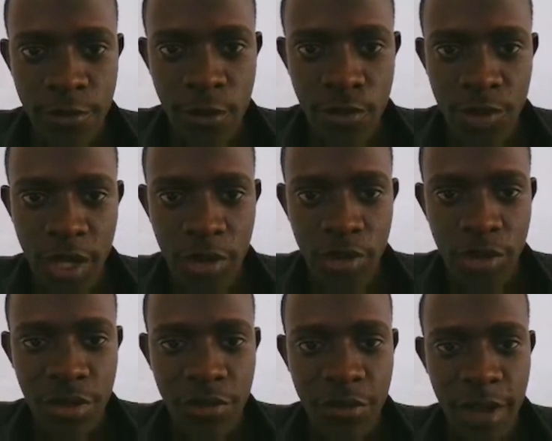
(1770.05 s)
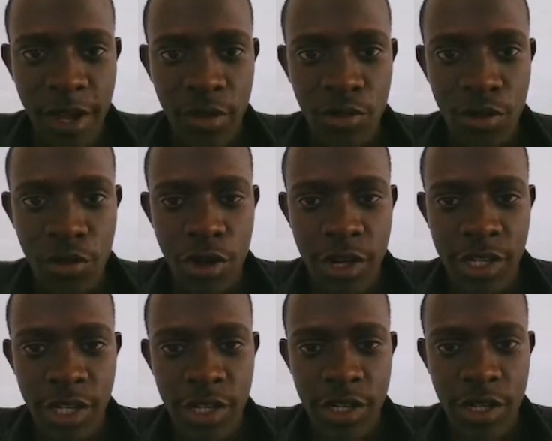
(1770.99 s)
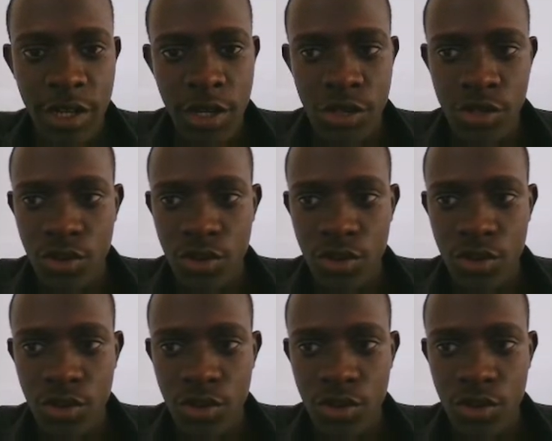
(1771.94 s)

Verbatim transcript: from the auth file we created